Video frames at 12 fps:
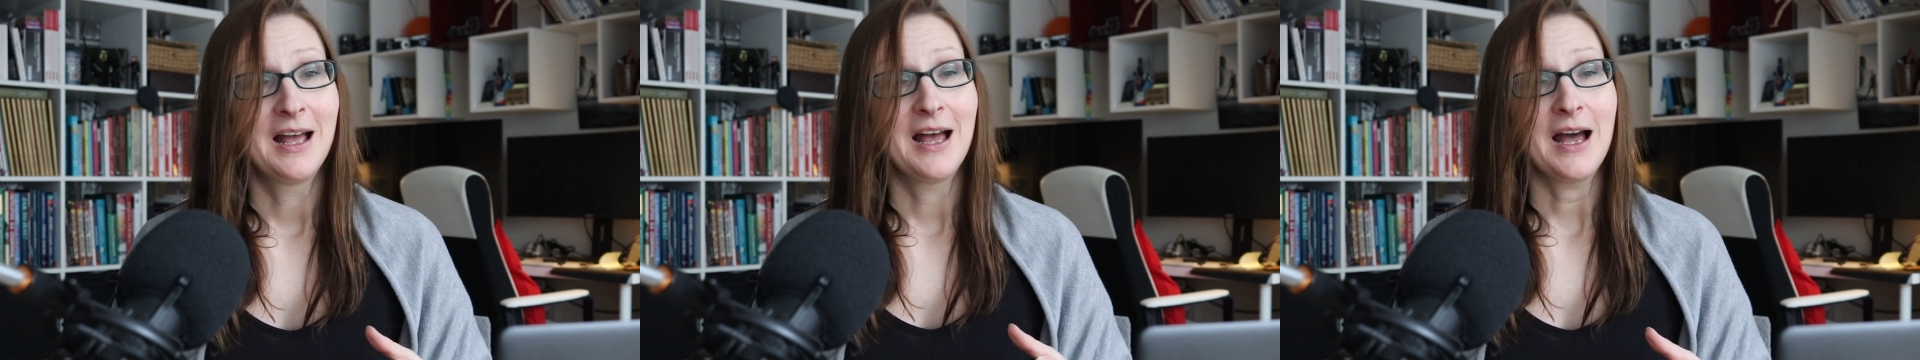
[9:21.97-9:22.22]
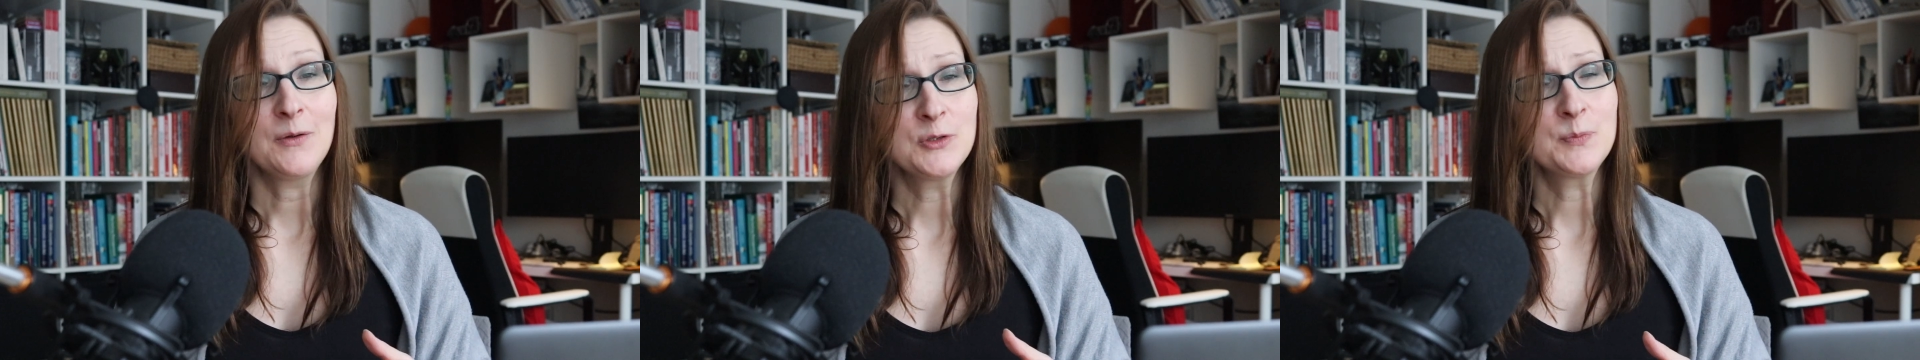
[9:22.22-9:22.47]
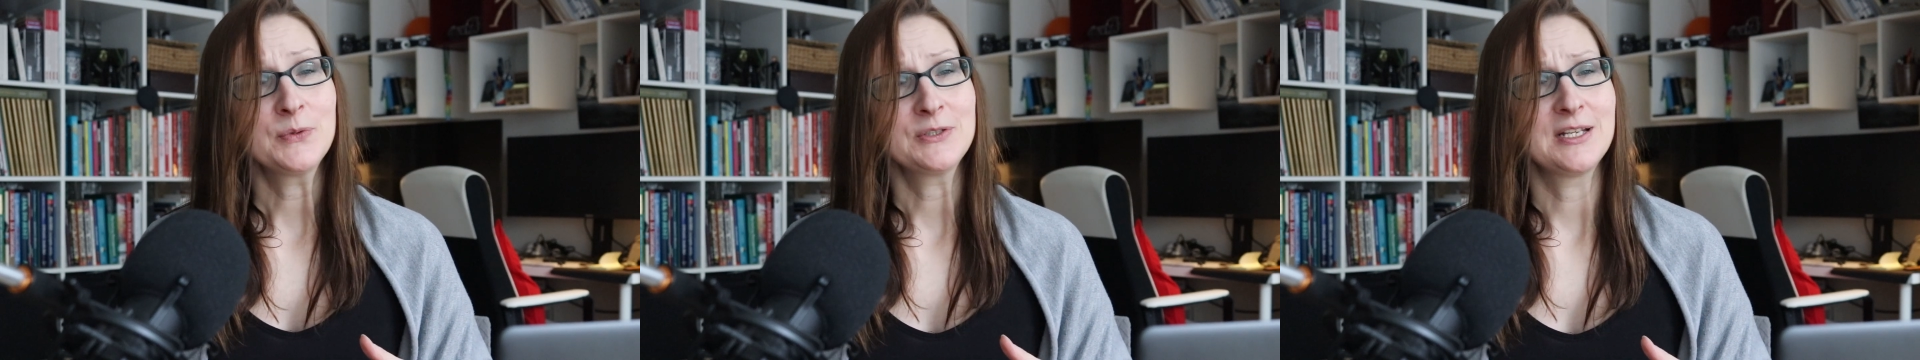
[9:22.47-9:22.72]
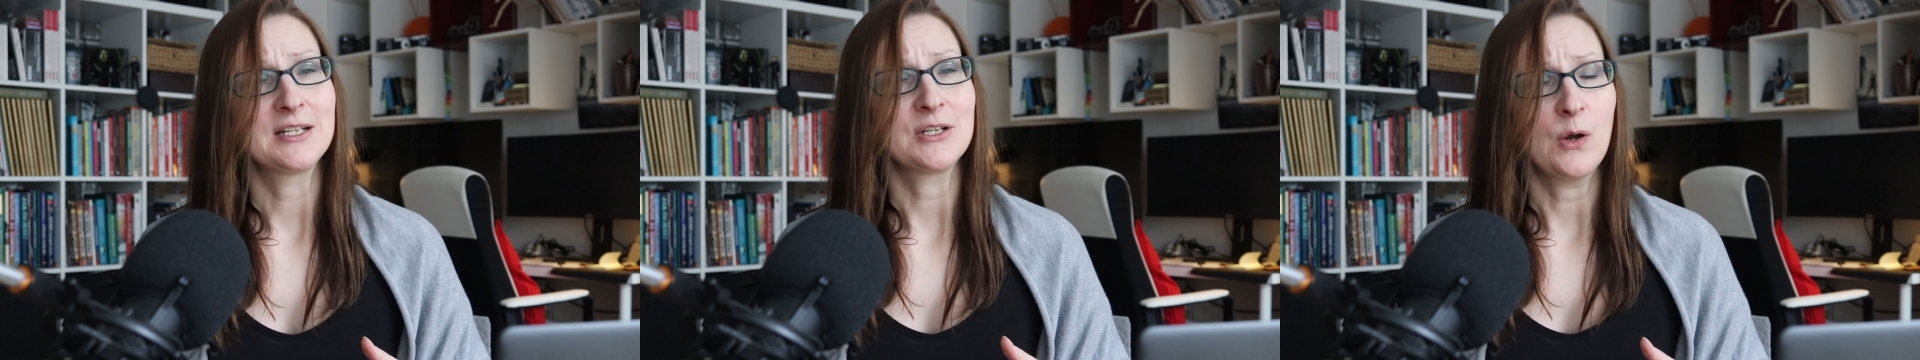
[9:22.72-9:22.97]
How to put
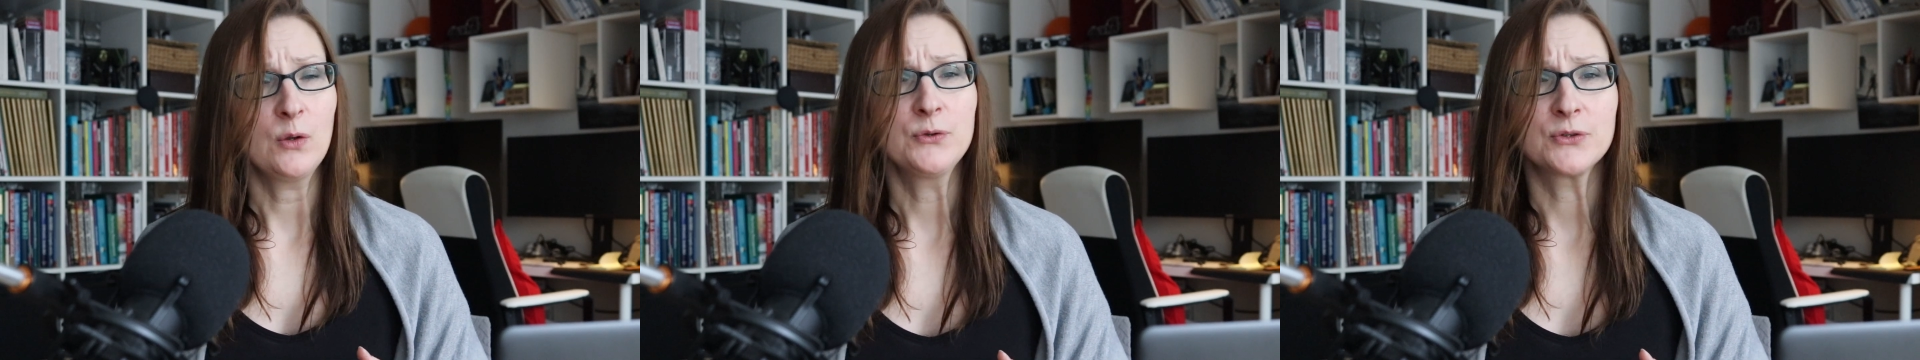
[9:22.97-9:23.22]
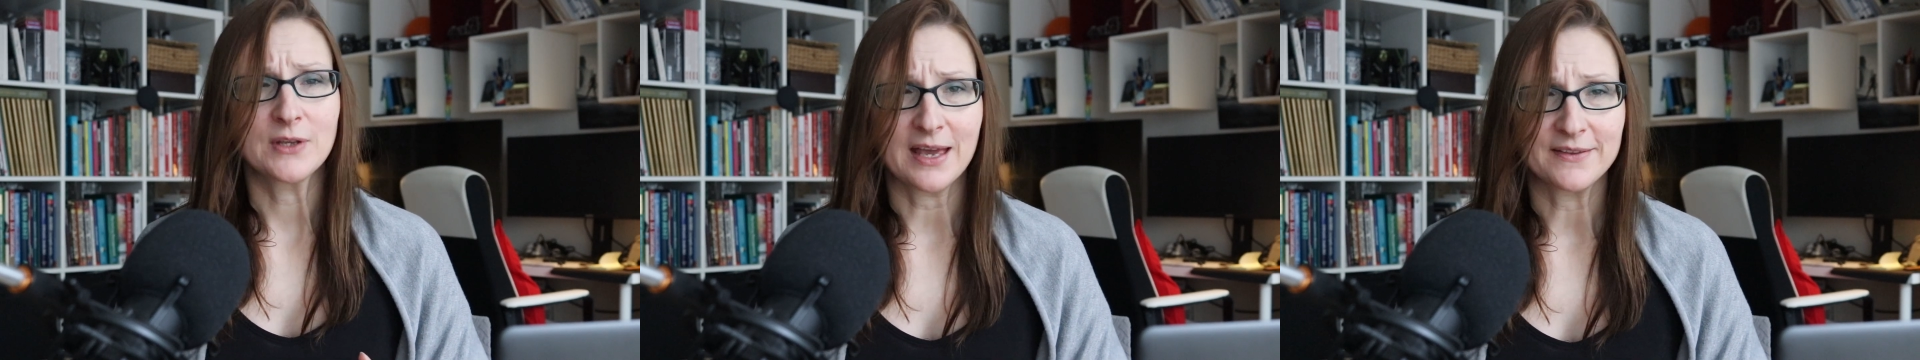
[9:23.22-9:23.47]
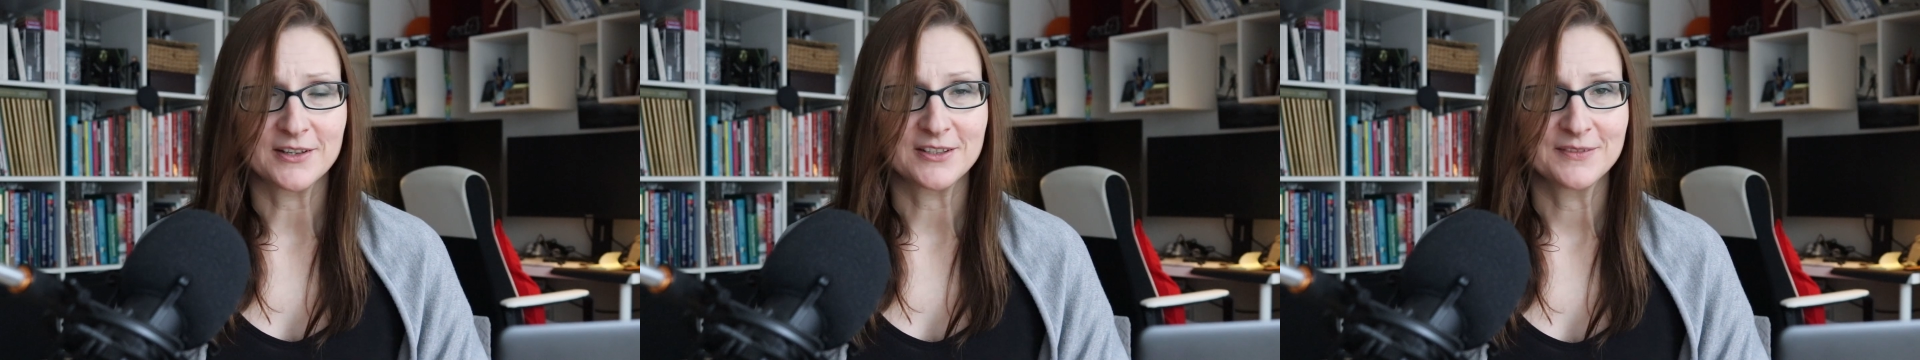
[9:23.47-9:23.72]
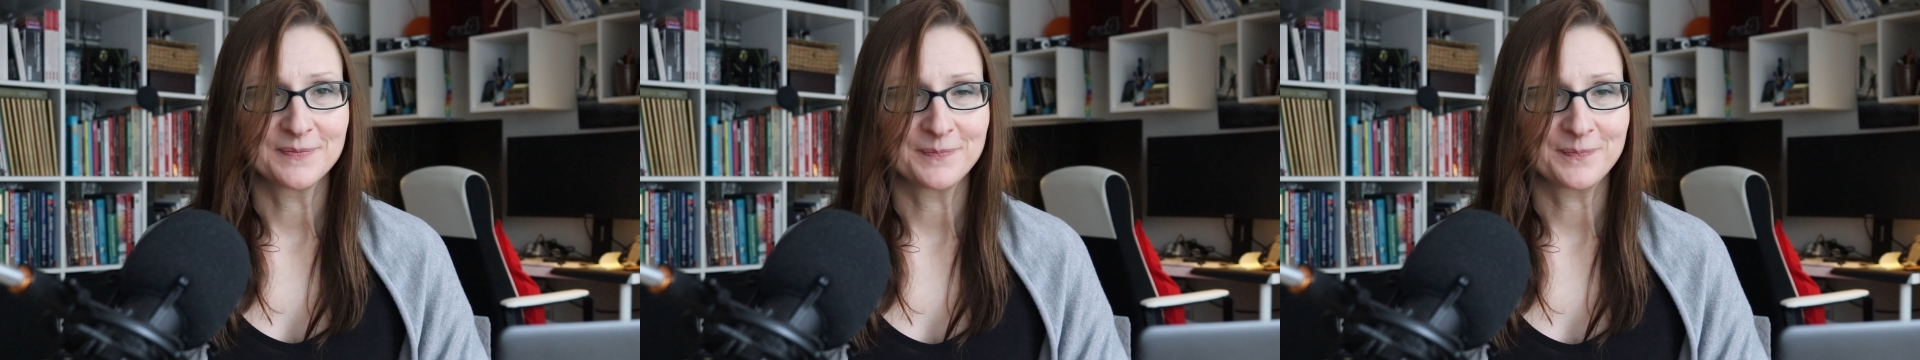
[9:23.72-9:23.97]
that all together?